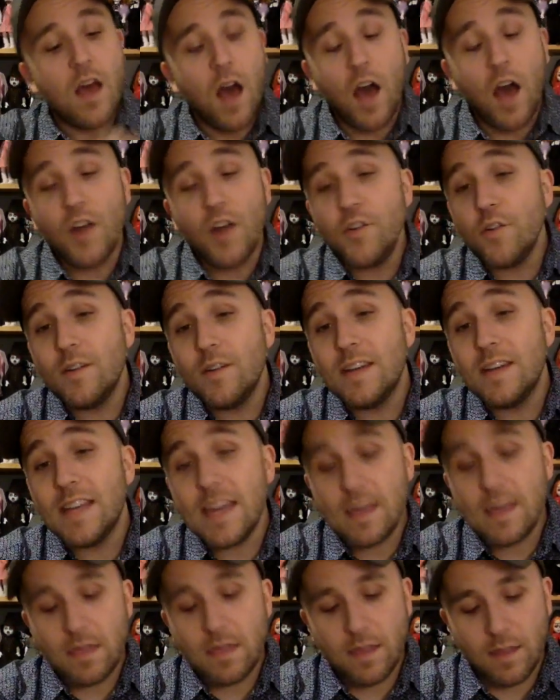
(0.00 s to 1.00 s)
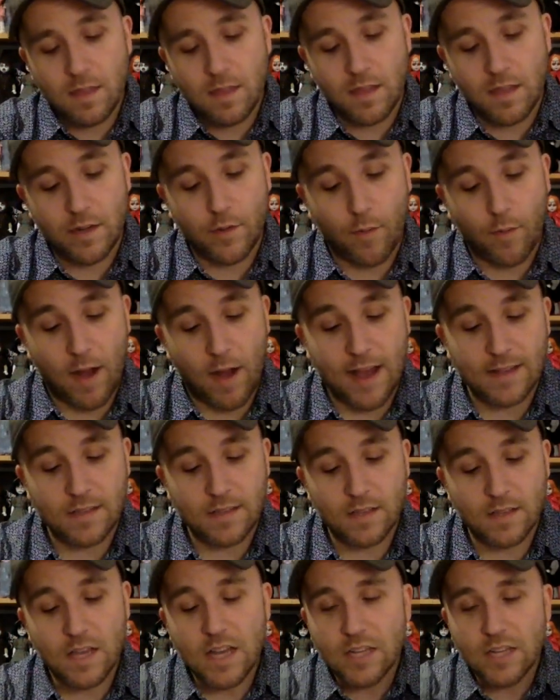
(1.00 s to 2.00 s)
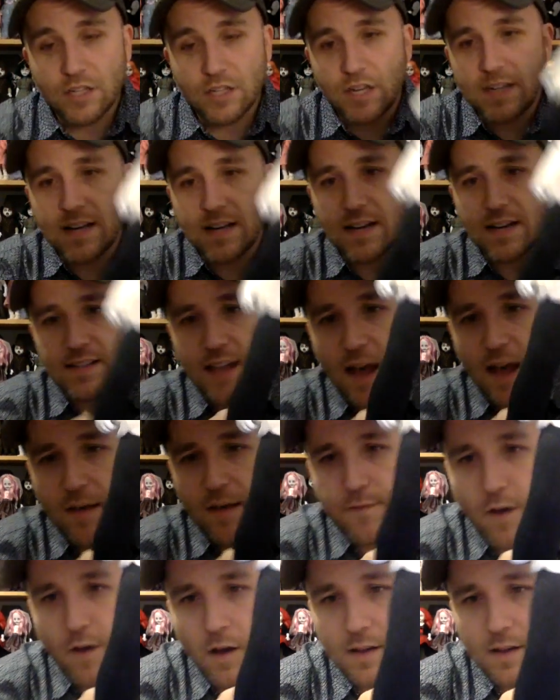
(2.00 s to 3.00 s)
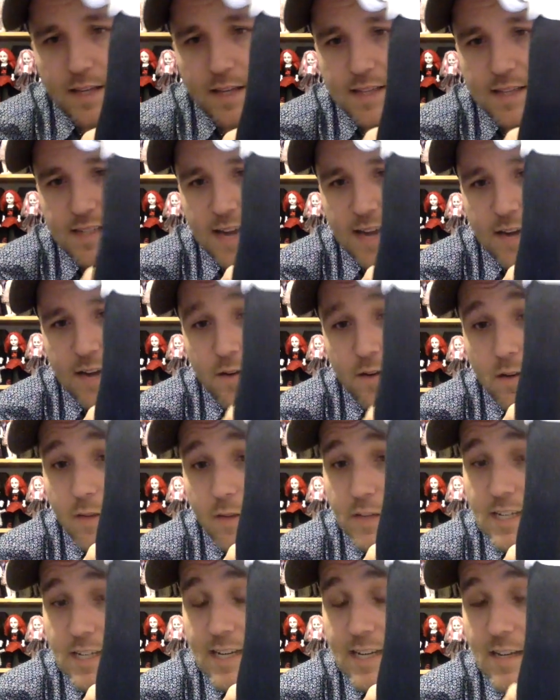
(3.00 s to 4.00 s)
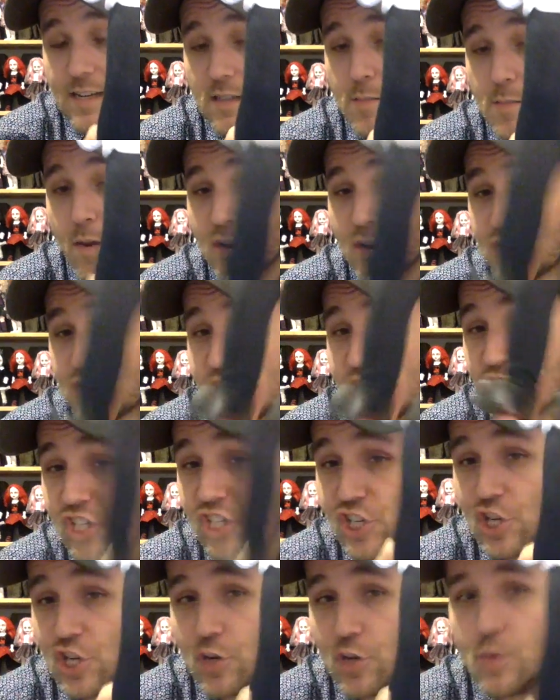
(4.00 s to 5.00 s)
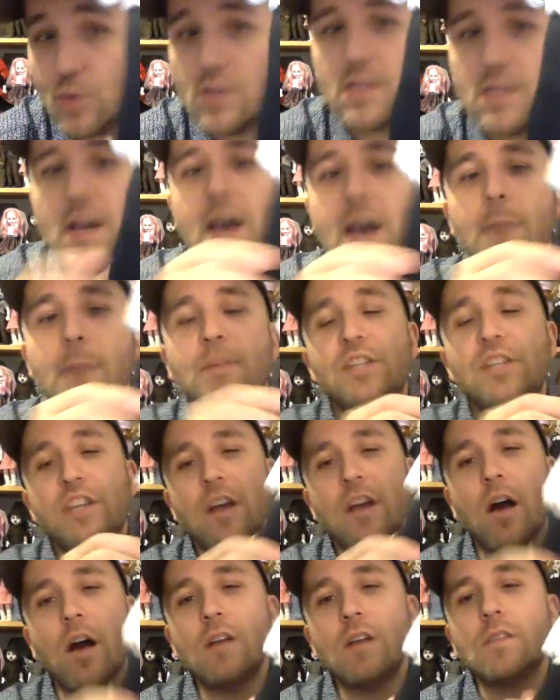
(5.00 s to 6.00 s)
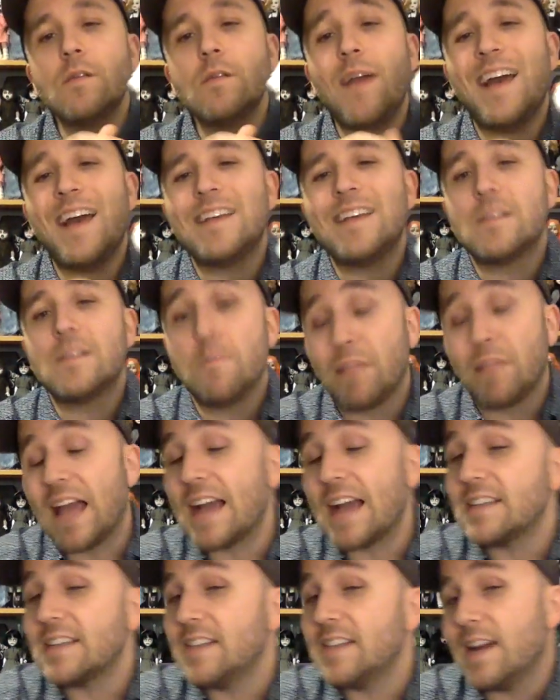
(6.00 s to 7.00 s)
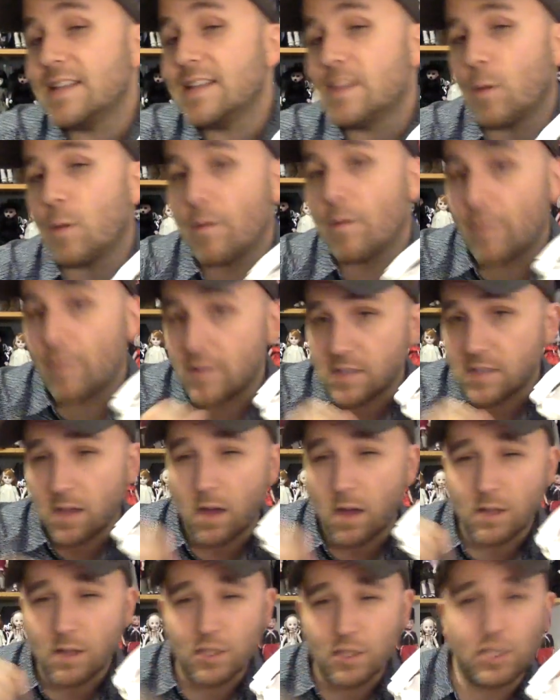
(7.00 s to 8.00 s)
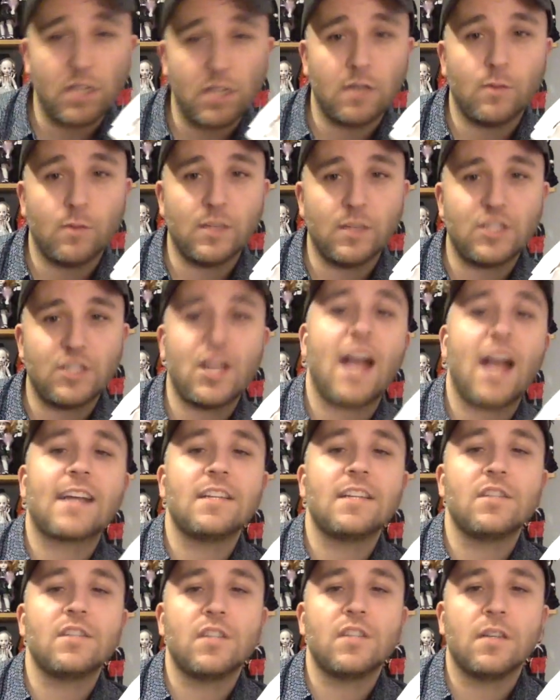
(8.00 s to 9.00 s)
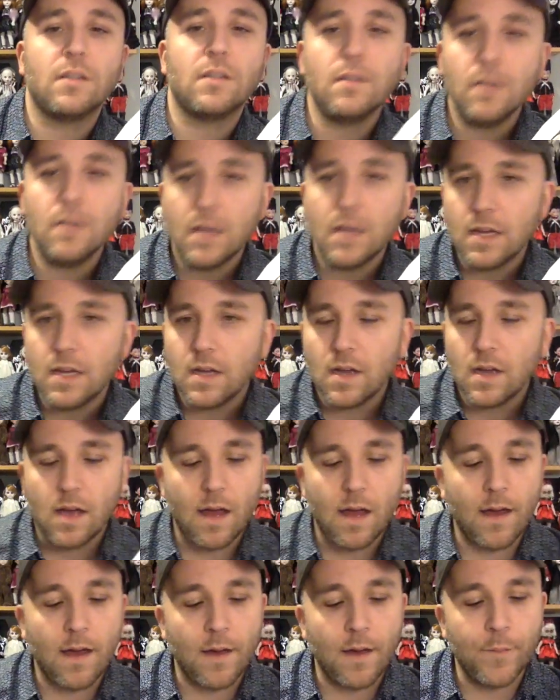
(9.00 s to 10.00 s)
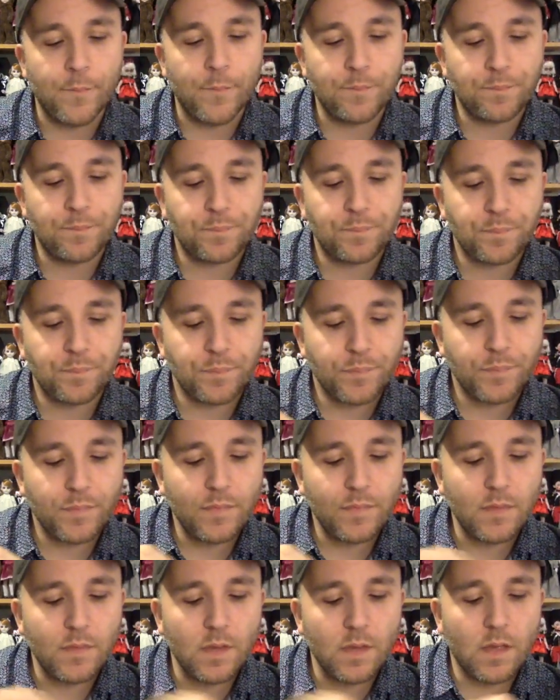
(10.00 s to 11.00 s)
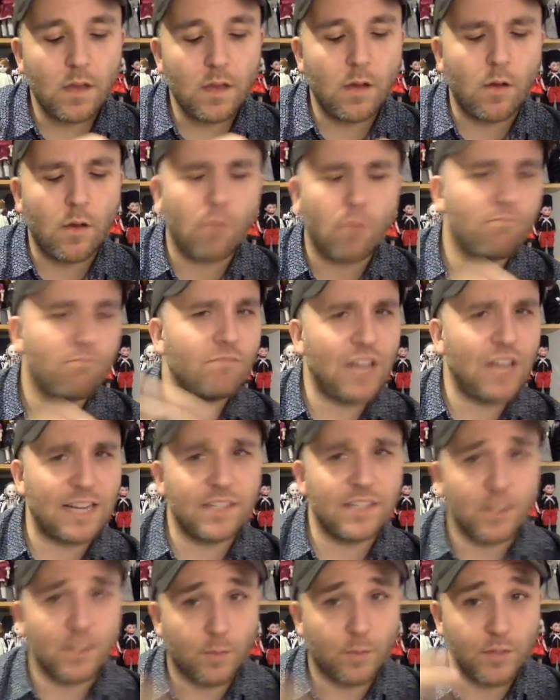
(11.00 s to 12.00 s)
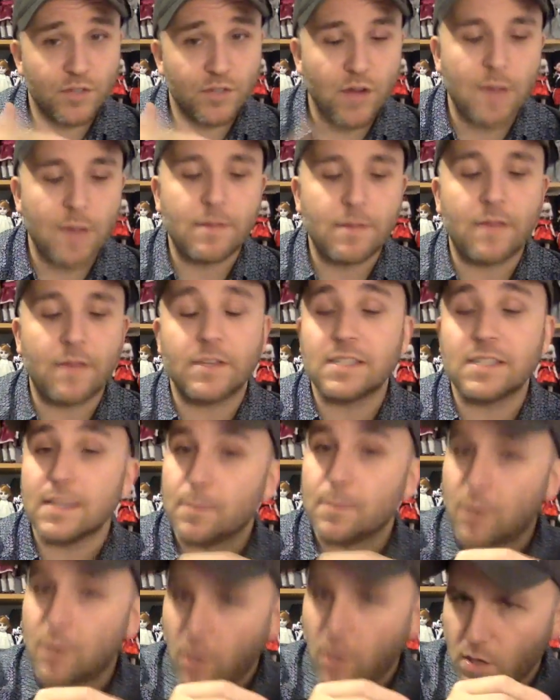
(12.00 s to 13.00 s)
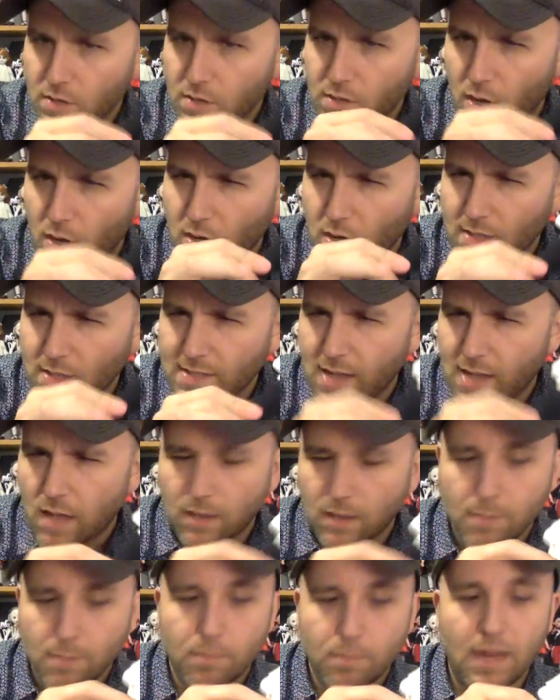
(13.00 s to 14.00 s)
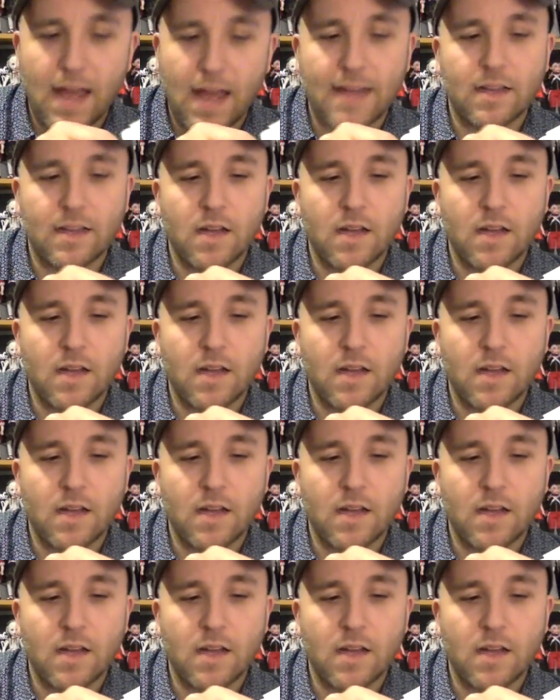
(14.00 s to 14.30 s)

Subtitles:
Underneath the dress, she does have on the standard Living Dead Dolls Mary Jane shoes, but she also has the black tights that we first saw on Jill with Jack and Jill. Jack and Jill's were striped, obviously, but hers are a solid black